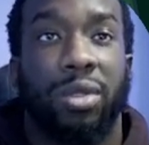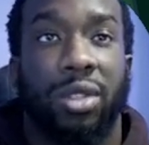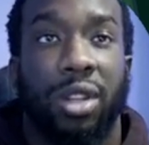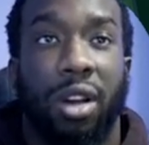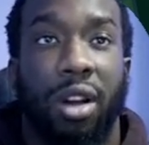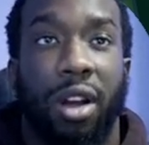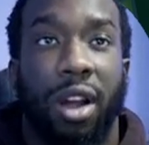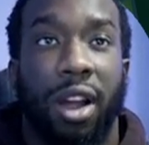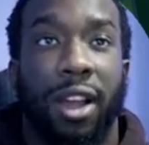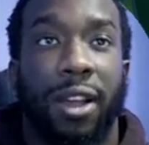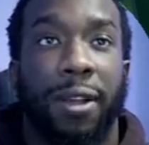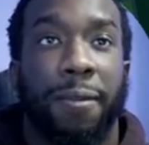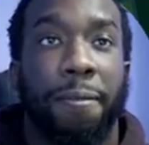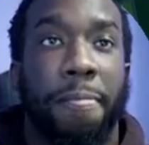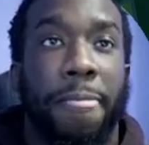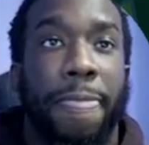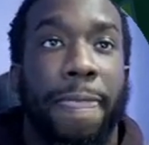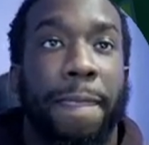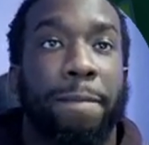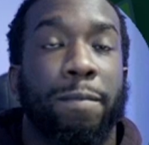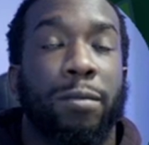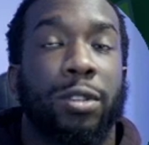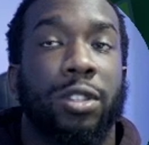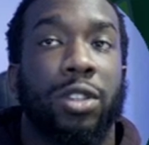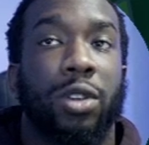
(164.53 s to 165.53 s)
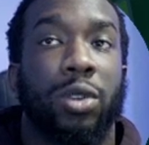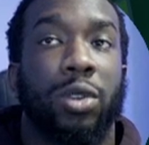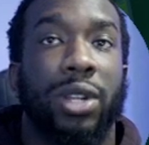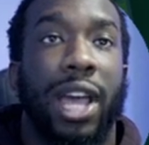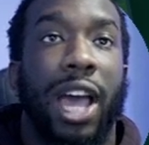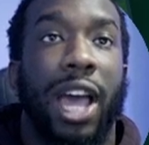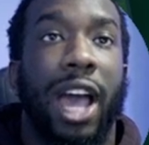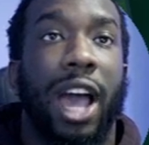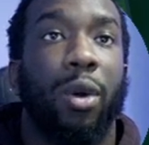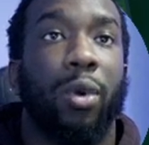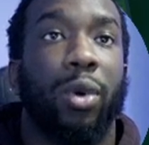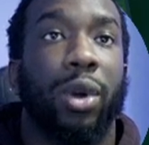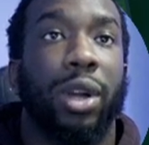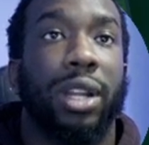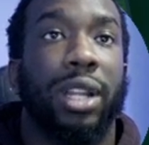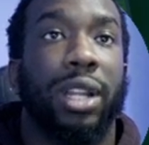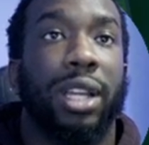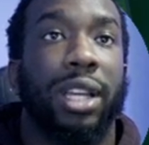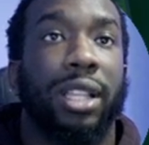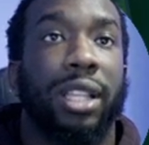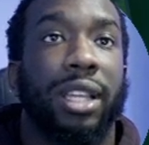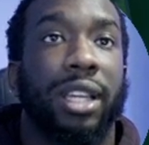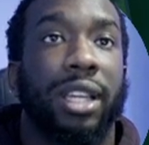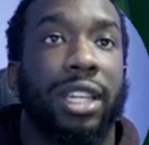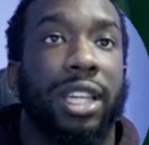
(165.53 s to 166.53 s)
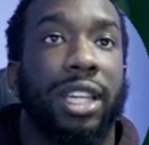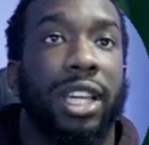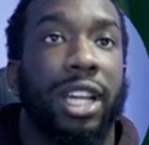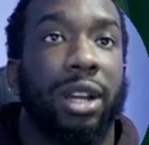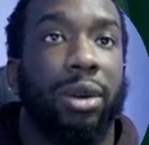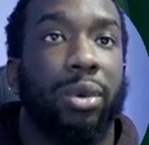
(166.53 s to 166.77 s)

All right, so now we're gonna click here.